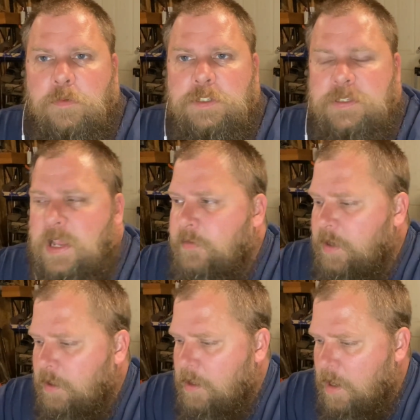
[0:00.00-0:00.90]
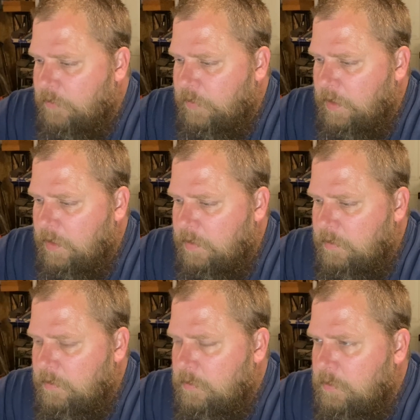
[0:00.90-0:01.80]
We're just having our coffee,
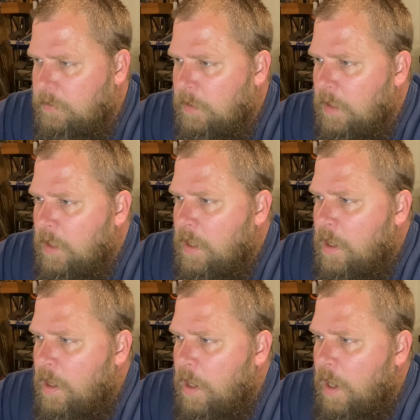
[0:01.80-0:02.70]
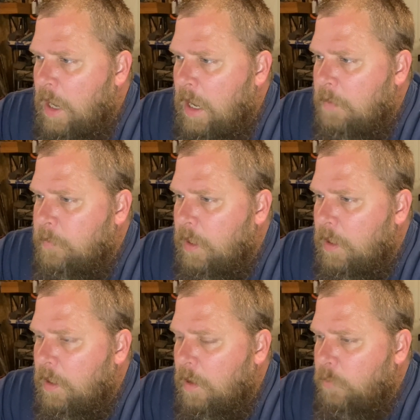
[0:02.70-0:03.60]
and
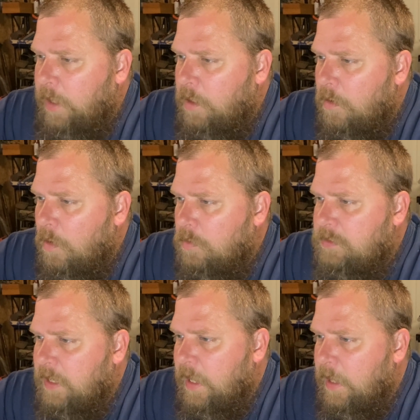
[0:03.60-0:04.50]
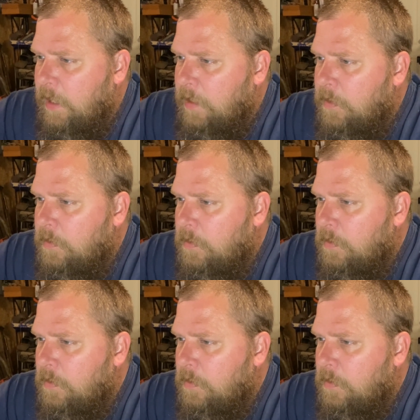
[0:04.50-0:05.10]
a week ago today,